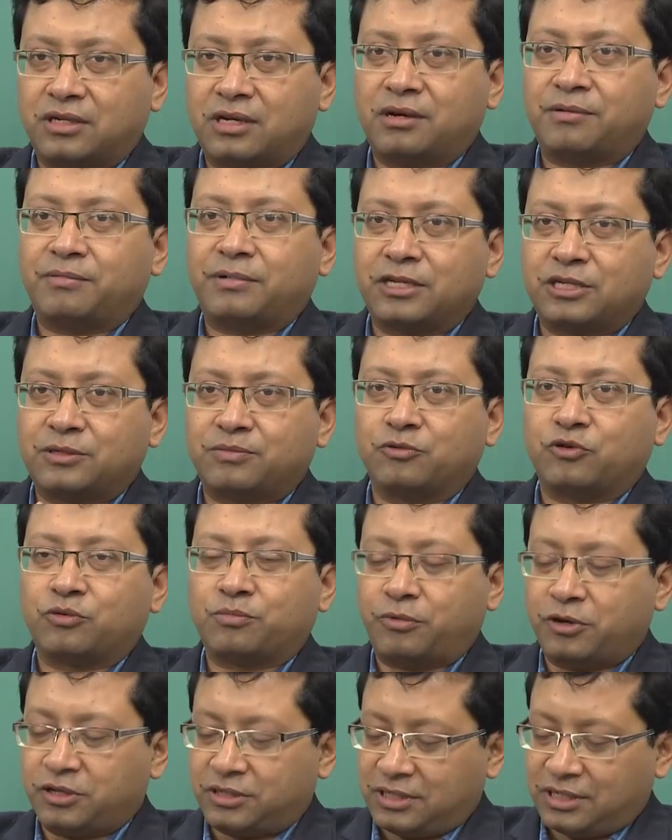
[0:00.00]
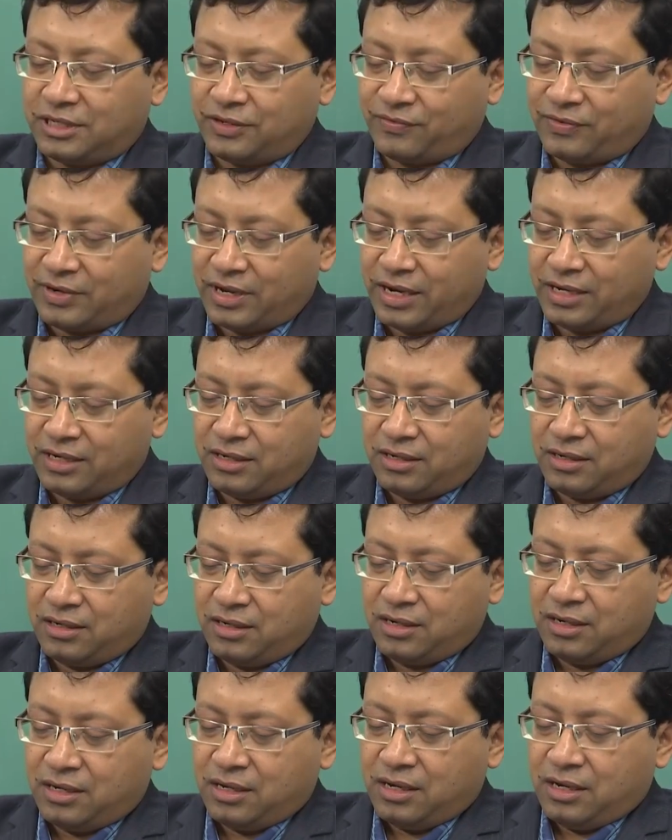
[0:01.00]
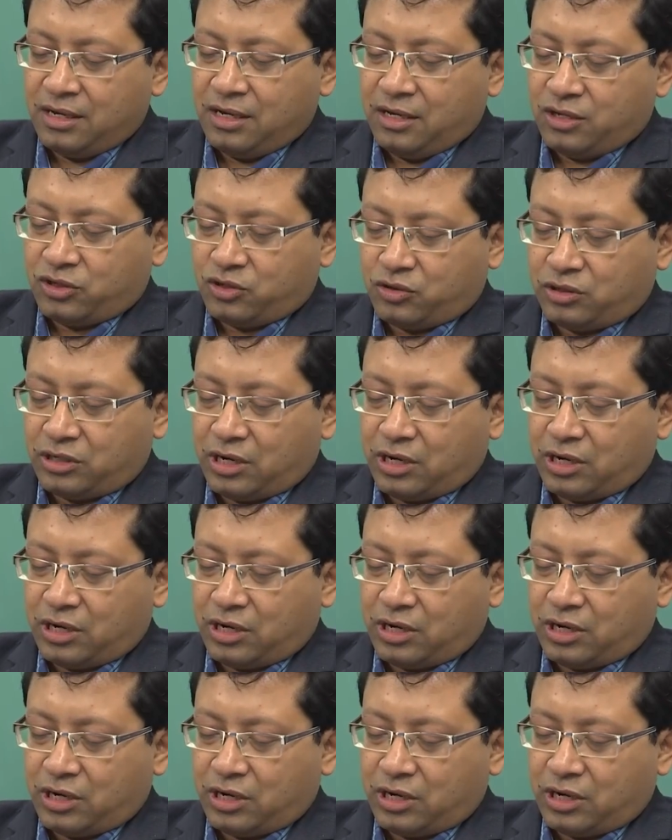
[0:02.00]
in a much more positive light. So,